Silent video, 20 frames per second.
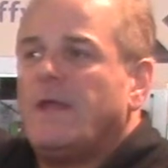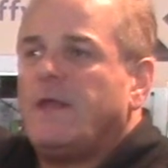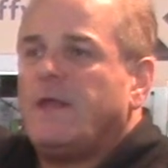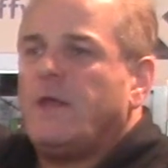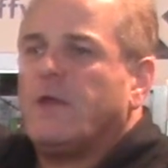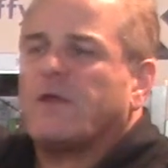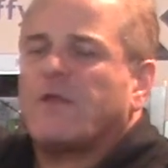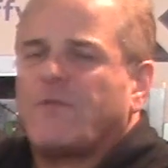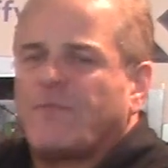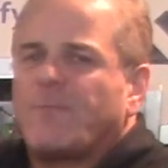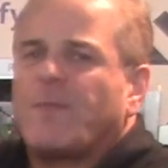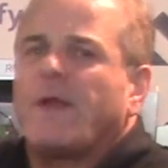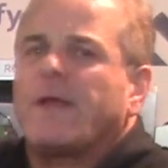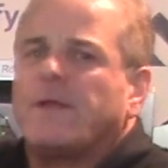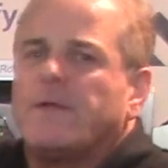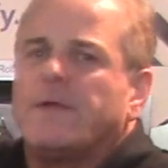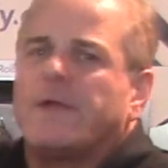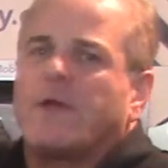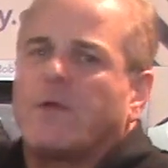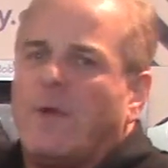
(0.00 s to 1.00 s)
you can
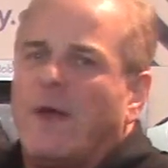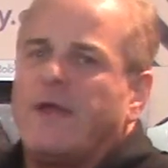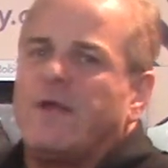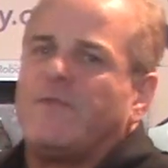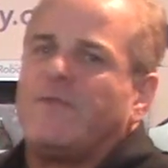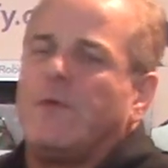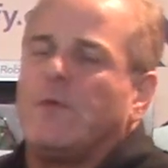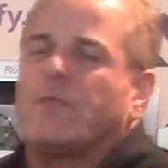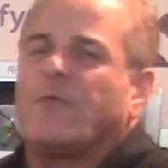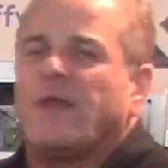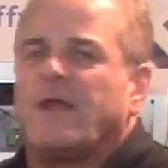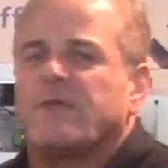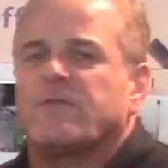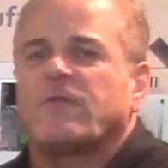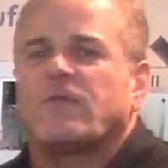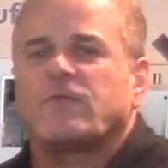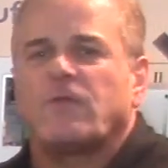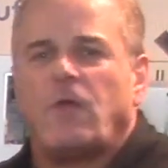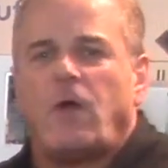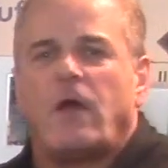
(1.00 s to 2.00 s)
sprinkle in quite a few things
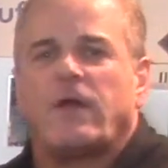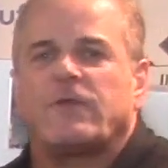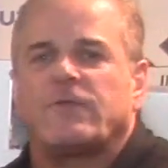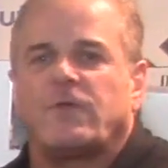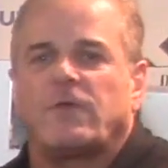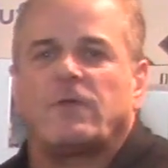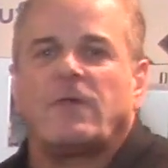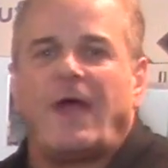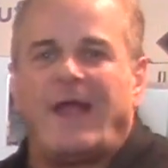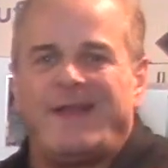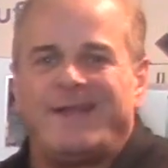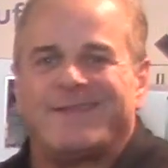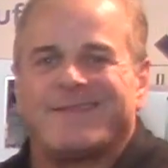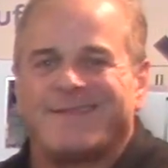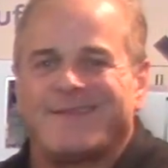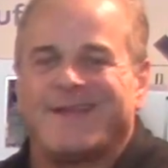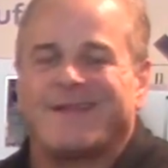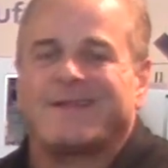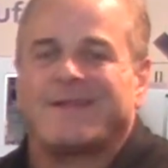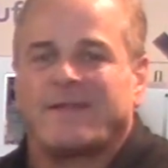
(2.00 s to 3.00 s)
as long as they're light and
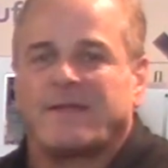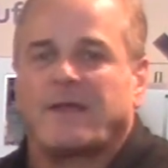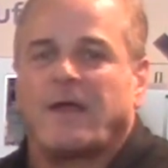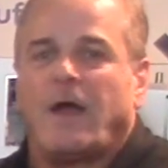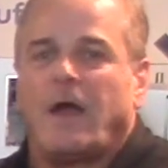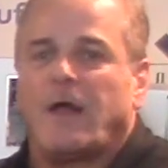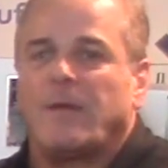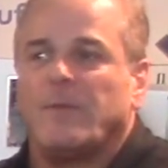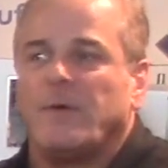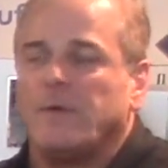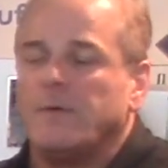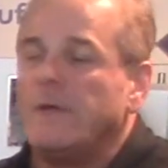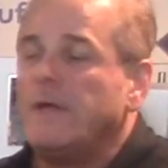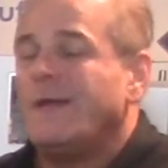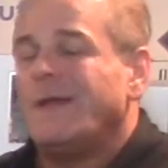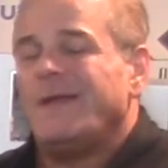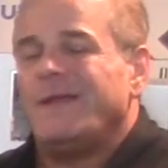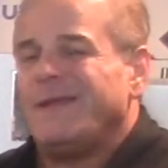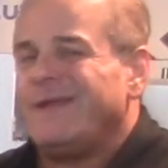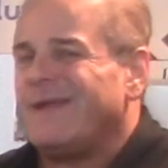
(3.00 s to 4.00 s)
stick to the caramel.
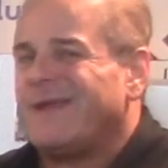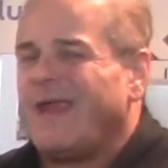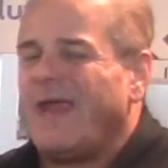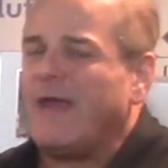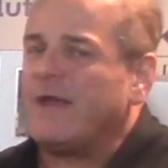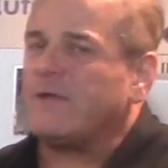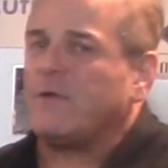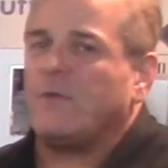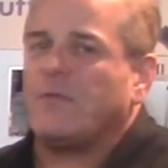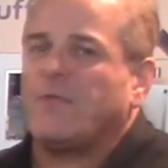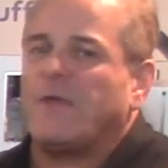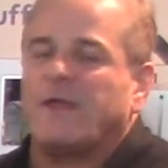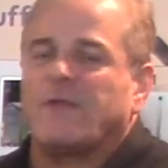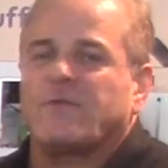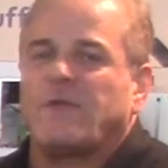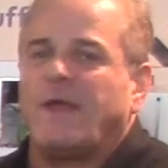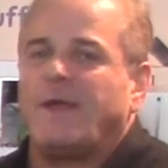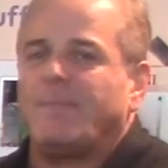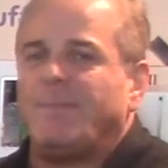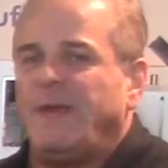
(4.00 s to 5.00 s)
You can't do things like